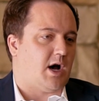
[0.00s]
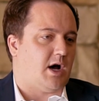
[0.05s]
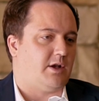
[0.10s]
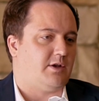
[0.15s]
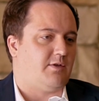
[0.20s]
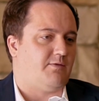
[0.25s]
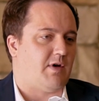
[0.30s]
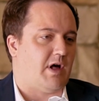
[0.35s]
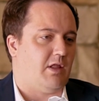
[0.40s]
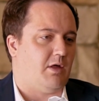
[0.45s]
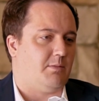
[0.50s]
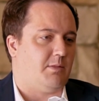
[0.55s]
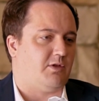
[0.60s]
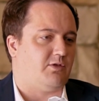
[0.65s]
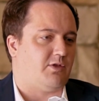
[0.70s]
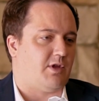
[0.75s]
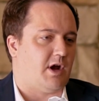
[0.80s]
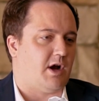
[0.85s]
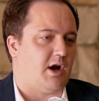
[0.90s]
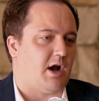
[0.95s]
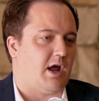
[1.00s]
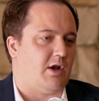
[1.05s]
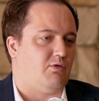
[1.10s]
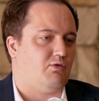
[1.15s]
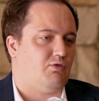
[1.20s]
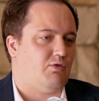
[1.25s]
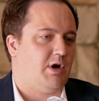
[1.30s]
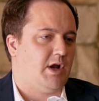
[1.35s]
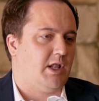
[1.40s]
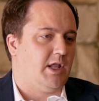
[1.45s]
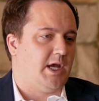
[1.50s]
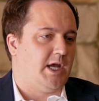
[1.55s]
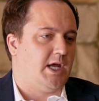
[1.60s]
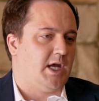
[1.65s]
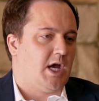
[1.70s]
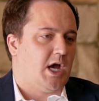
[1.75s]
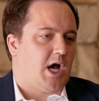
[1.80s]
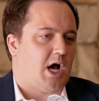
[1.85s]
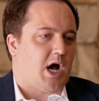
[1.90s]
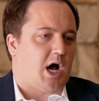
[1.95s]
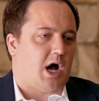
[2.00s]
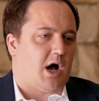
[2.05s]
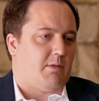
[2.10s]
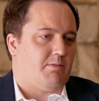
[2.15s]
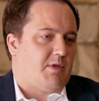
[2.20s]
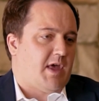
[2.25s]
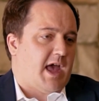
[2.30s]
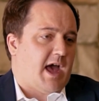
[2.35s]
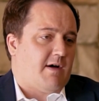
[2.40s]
developments there, and really they